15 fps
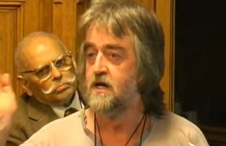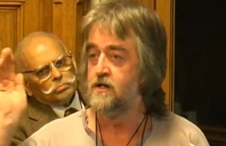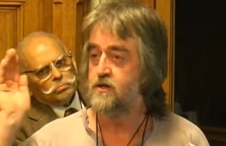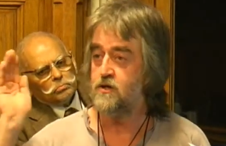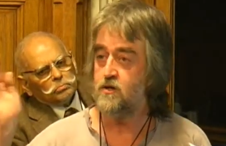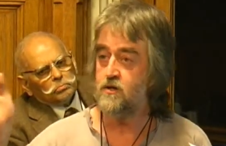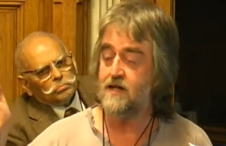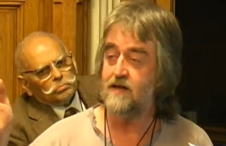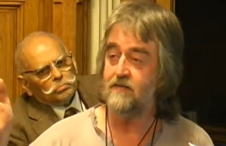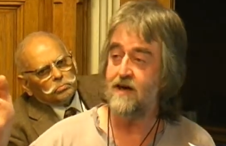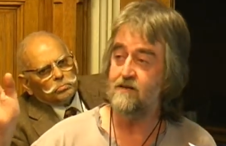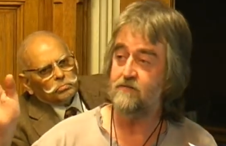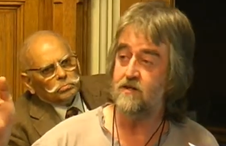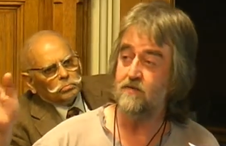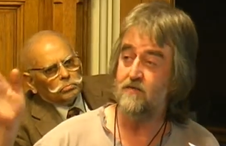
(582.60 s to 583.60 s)
Speaker 1: To do that, they
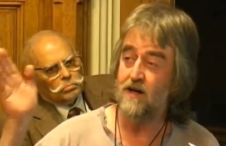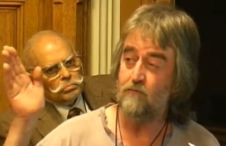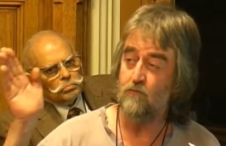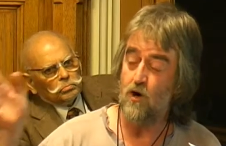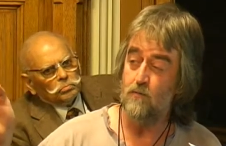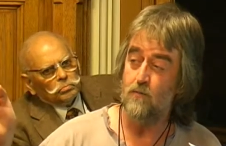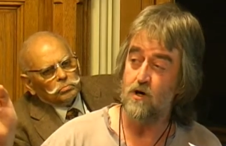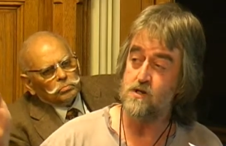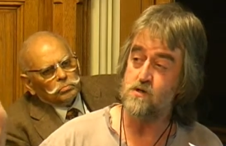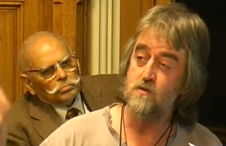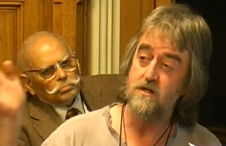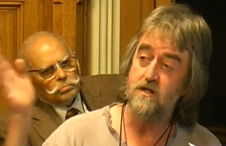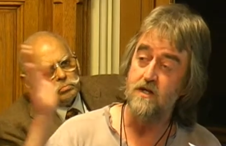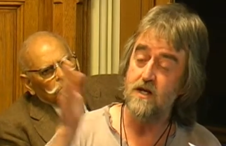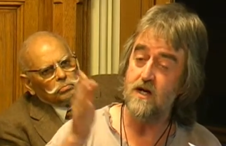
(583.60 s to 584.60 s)
had to develop robots
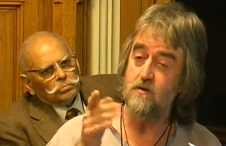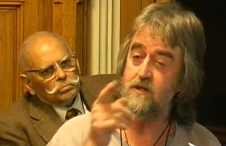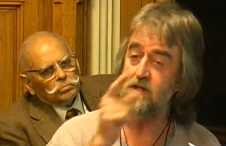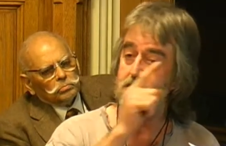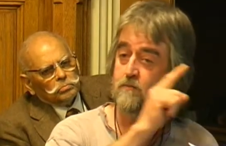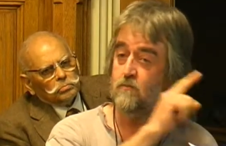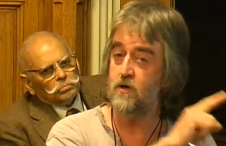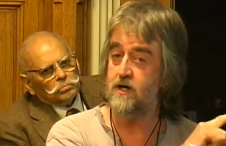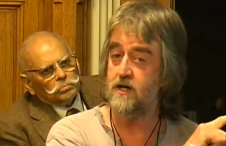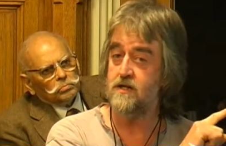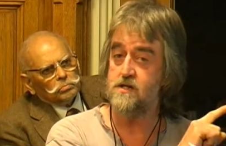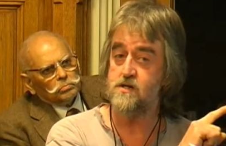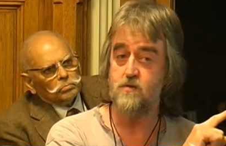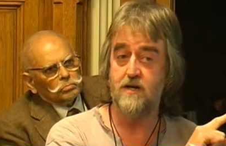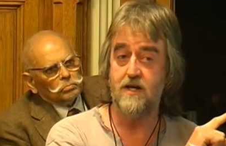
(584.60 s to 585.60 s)
which can go in there and work in
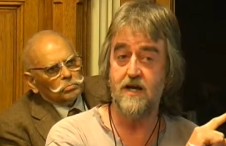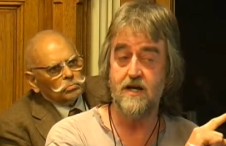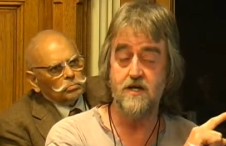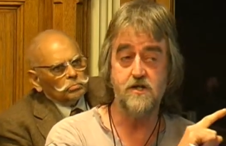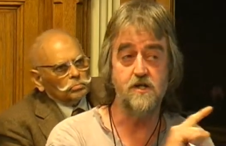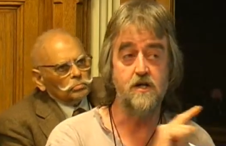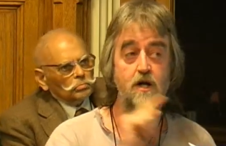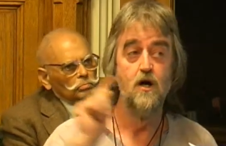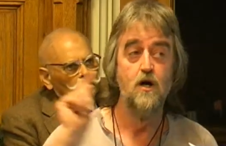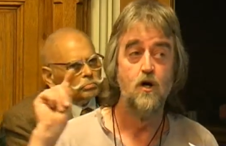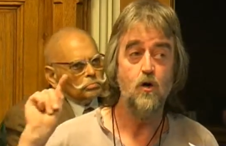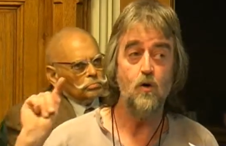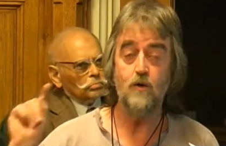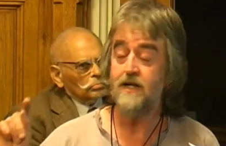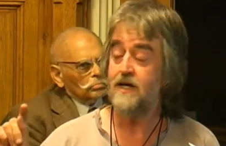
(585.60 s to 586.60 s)
this radiation.
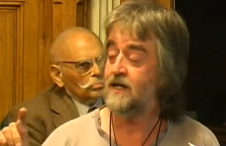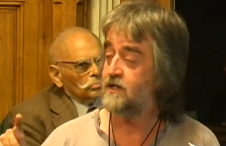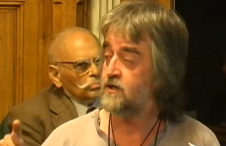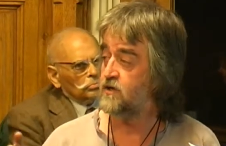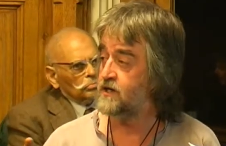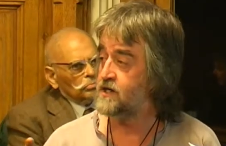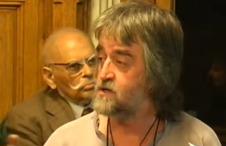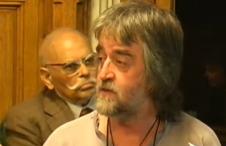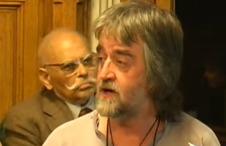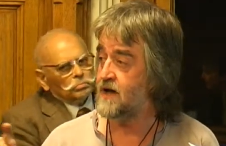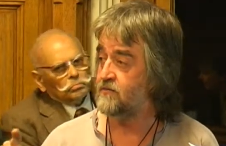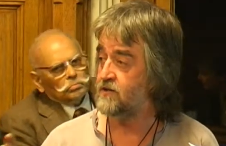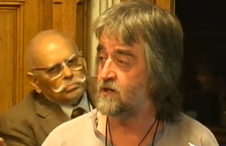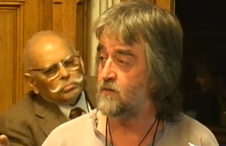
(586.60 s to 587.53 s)
All the electronics we have at the